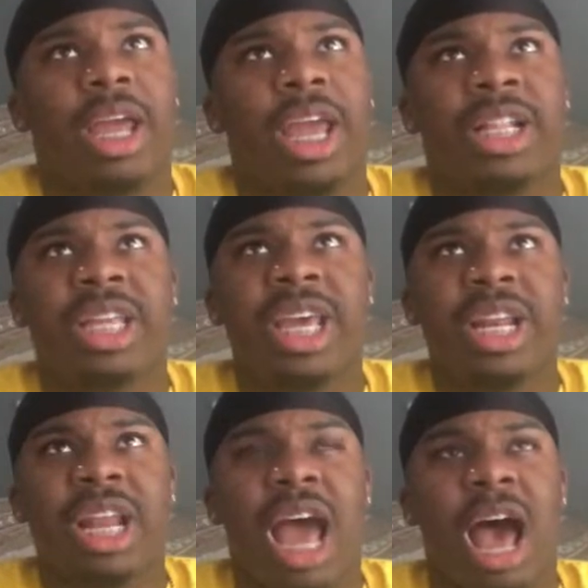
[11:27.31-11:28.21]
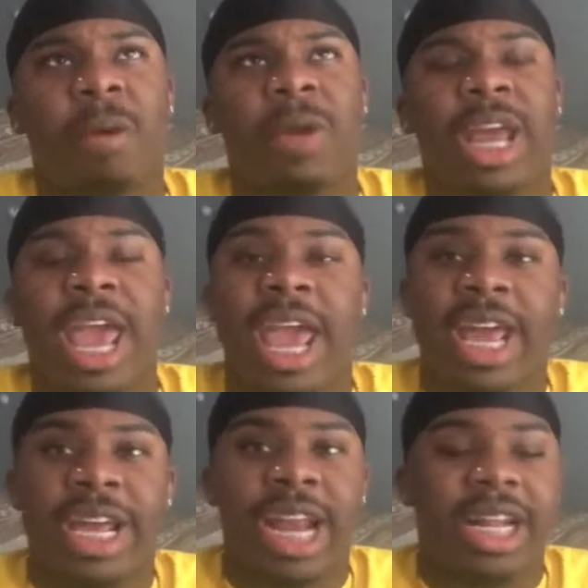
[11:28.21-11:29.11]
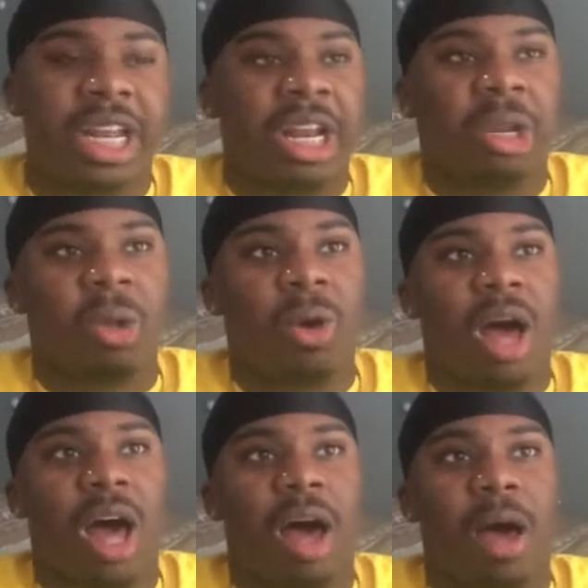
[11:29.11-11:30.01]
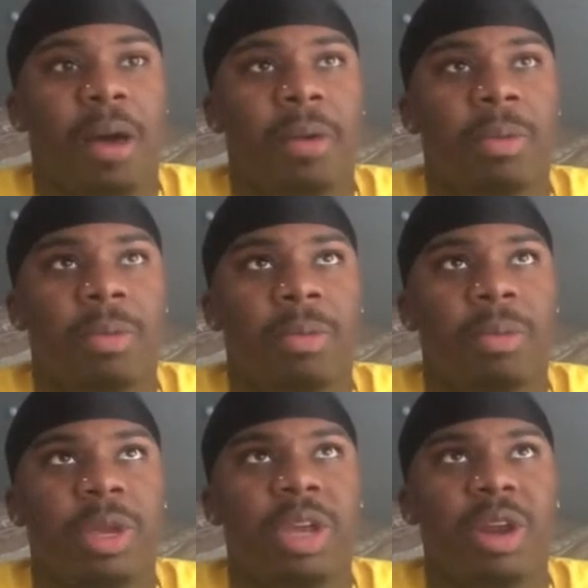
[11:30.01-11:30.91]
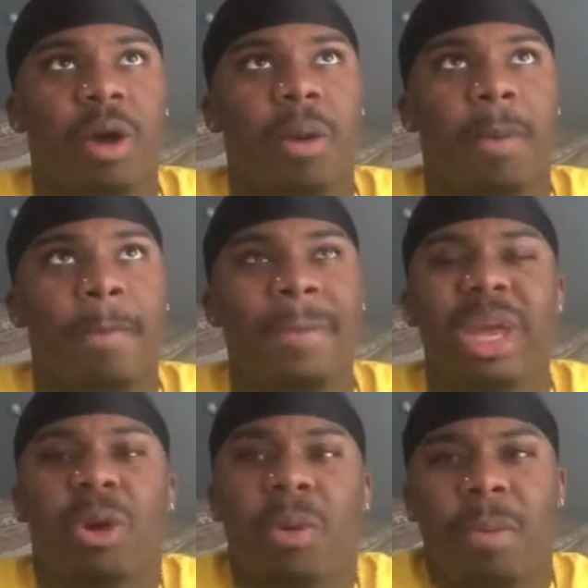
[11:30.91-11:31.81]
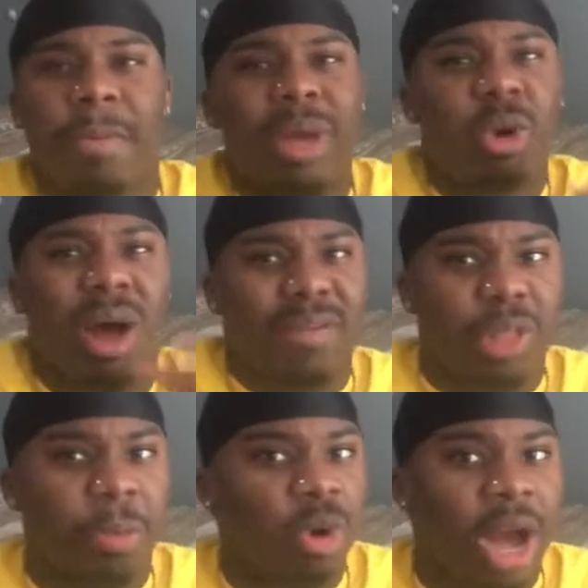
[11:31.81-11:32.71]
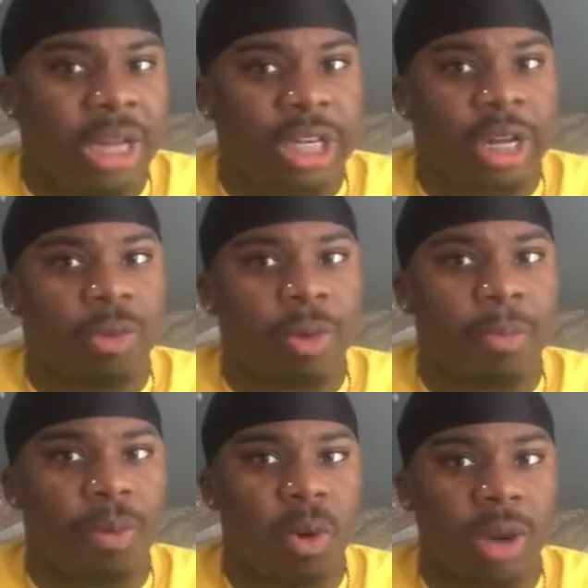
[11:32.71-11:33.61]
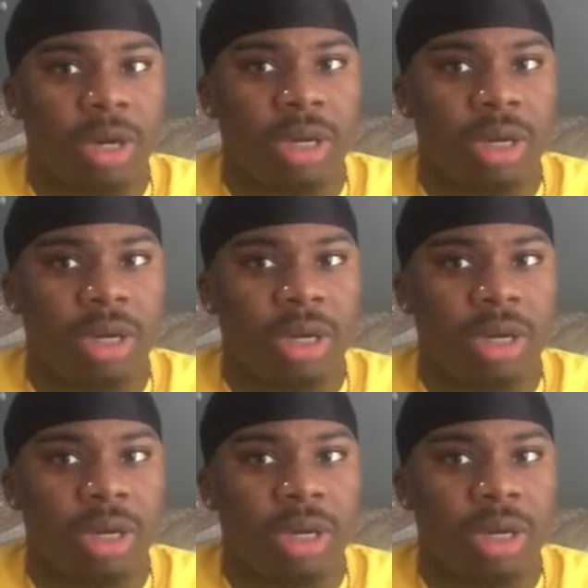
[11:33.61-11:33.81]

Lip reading: And then I went ahead and I did a little, you know, middle of the project report.